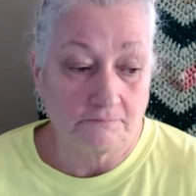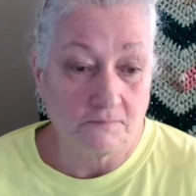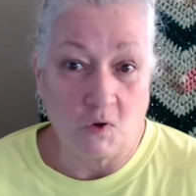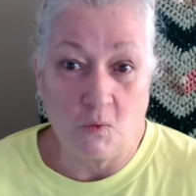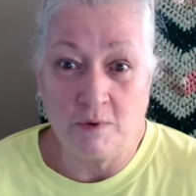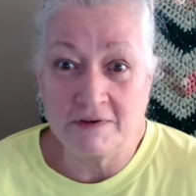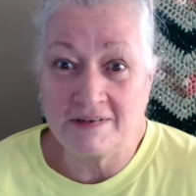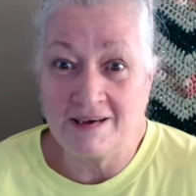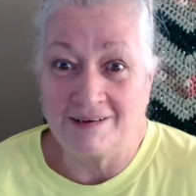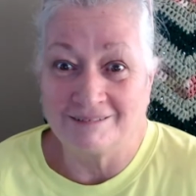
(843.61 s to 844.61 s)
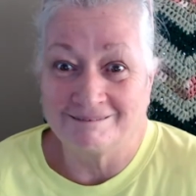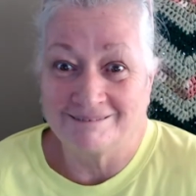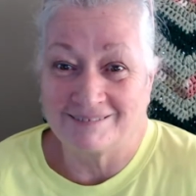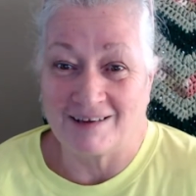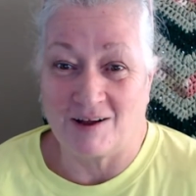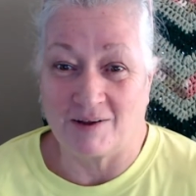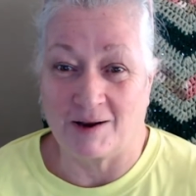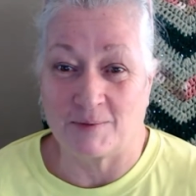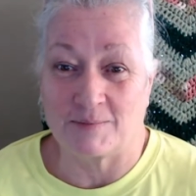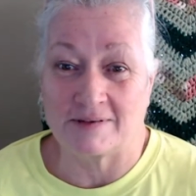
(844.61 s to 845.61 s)
We'll see. I'll get
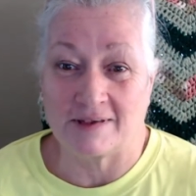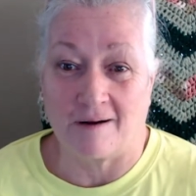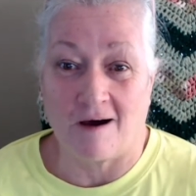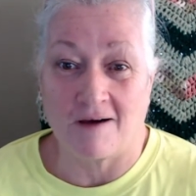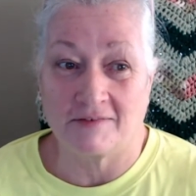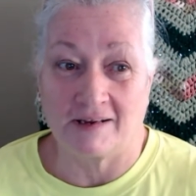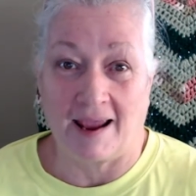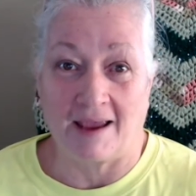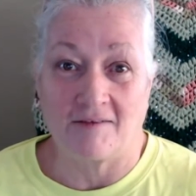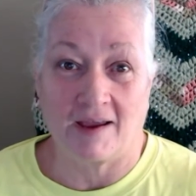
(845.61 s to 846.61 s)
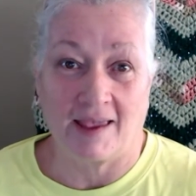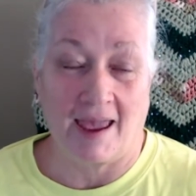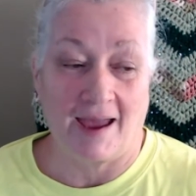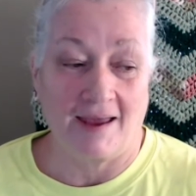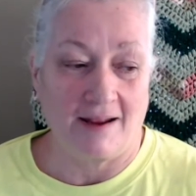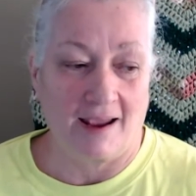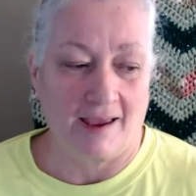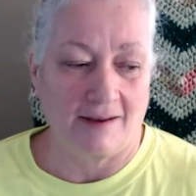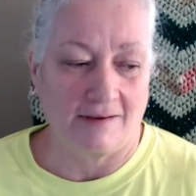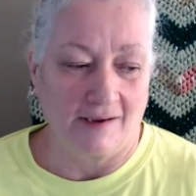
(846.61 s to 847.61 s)
them sent off today if I can,
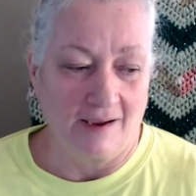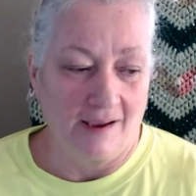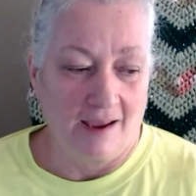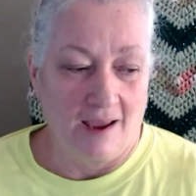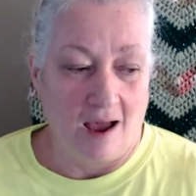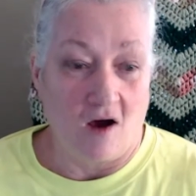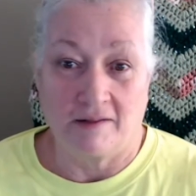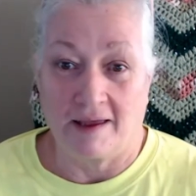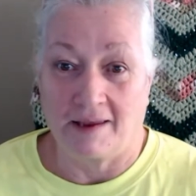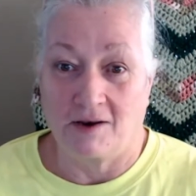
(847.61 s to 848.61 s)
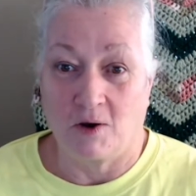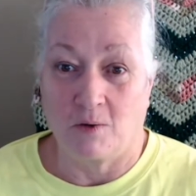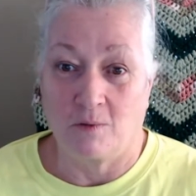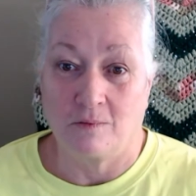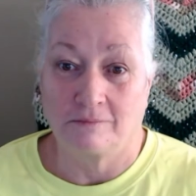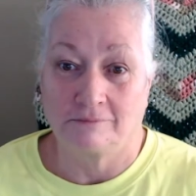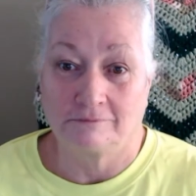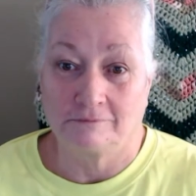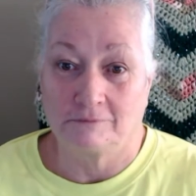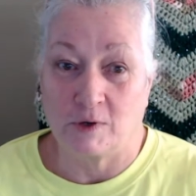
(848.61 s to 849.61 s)
and I'll let you know
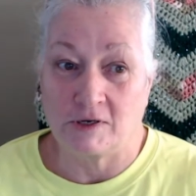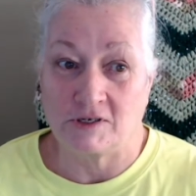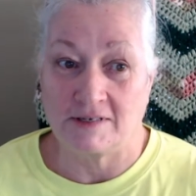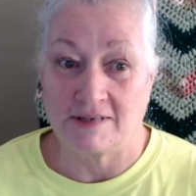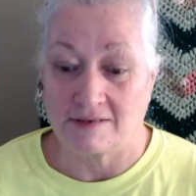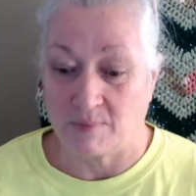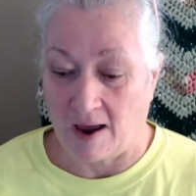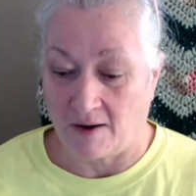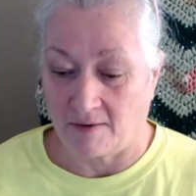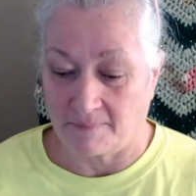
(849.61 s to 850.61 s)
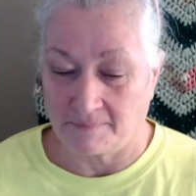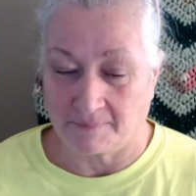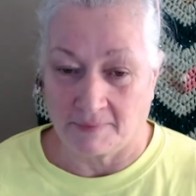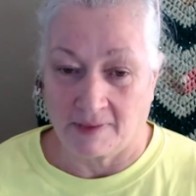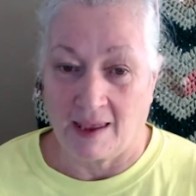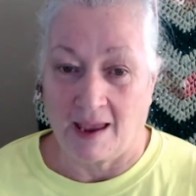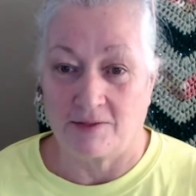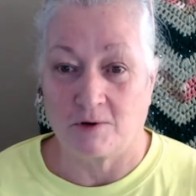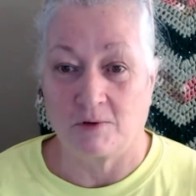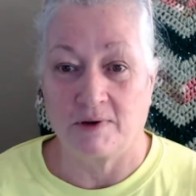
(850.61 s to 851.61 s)
what she says about them. And there
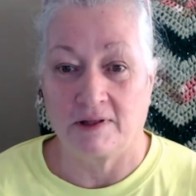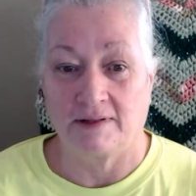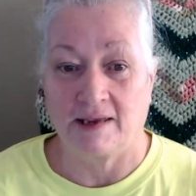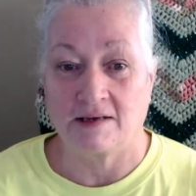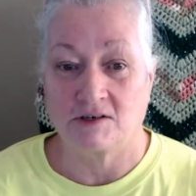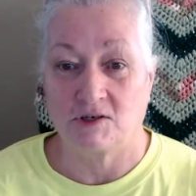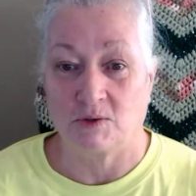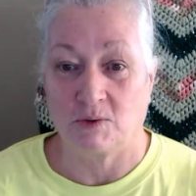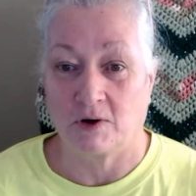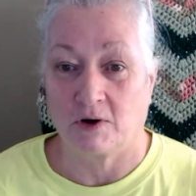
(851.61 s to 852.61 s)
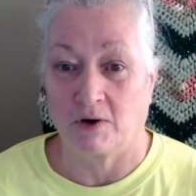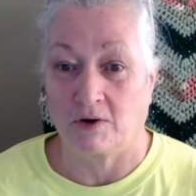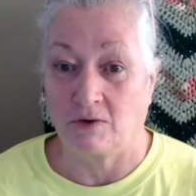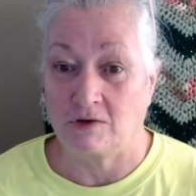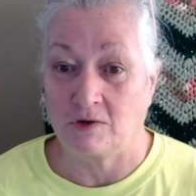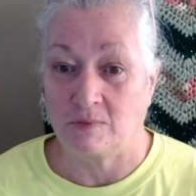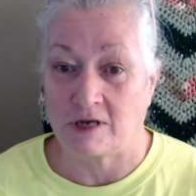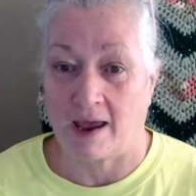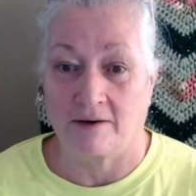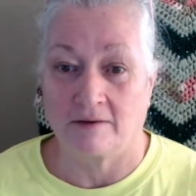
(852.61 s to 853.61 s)
will be a link to her YouTube
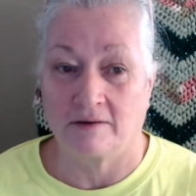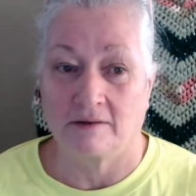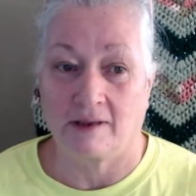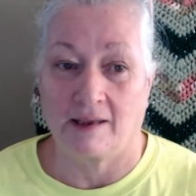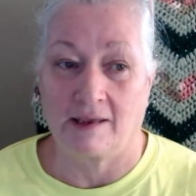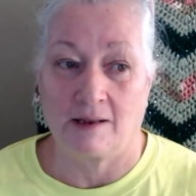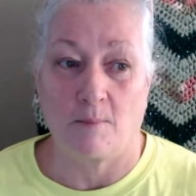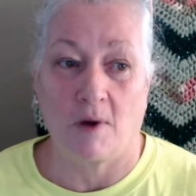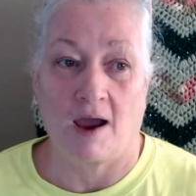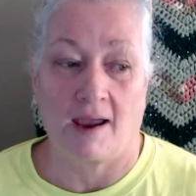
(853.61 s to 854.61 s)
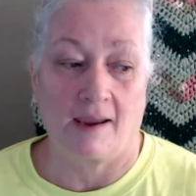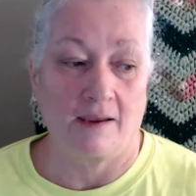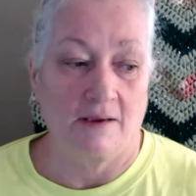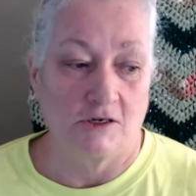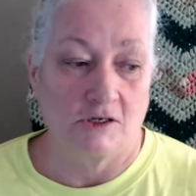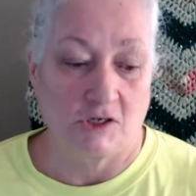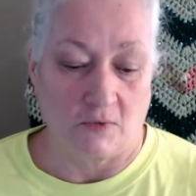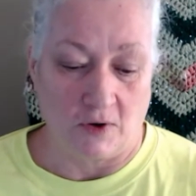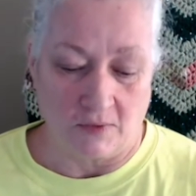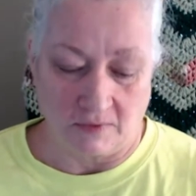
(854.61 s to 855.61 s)
channel in my show
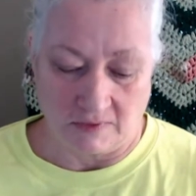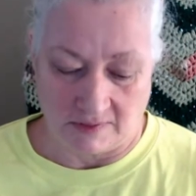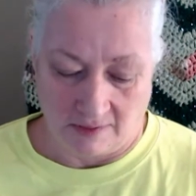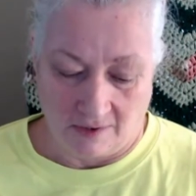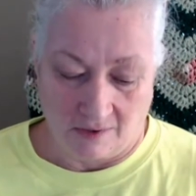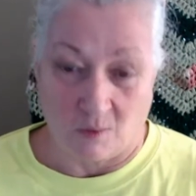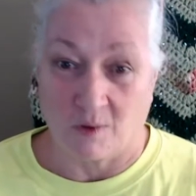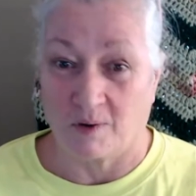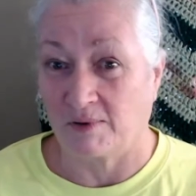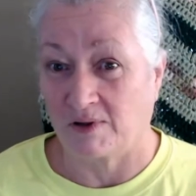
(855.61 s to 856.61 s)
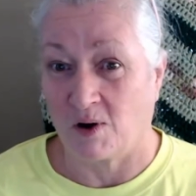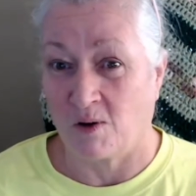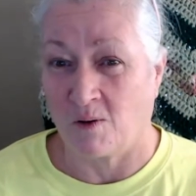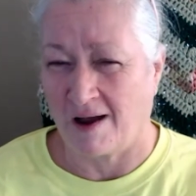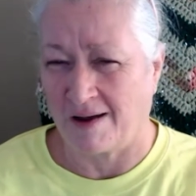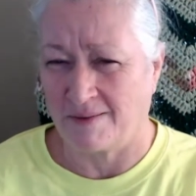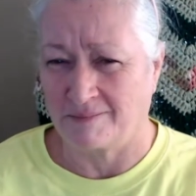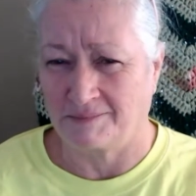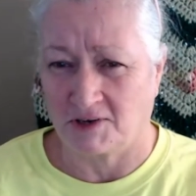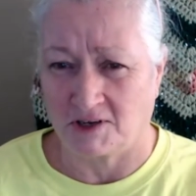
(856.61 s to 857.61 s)
notes or below. I'm
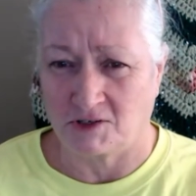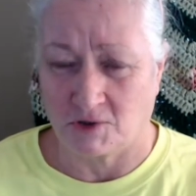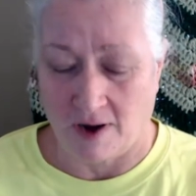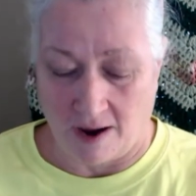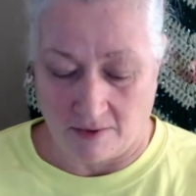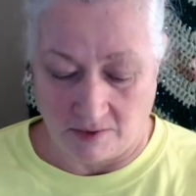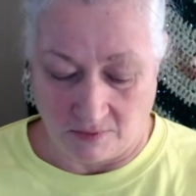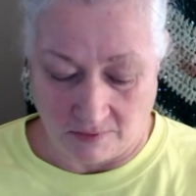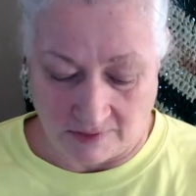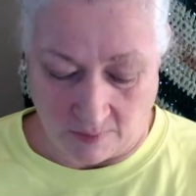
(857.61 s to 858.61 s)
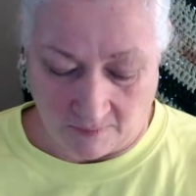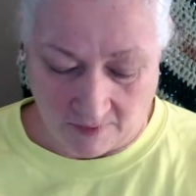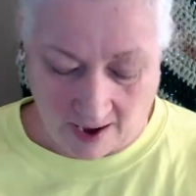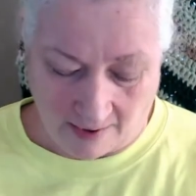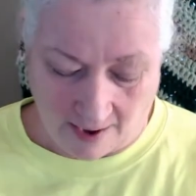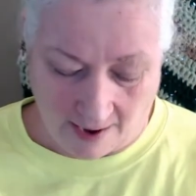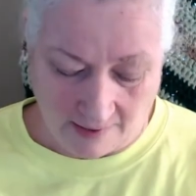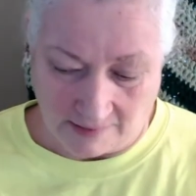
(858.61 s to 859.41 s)
not sure how to do some of that yet.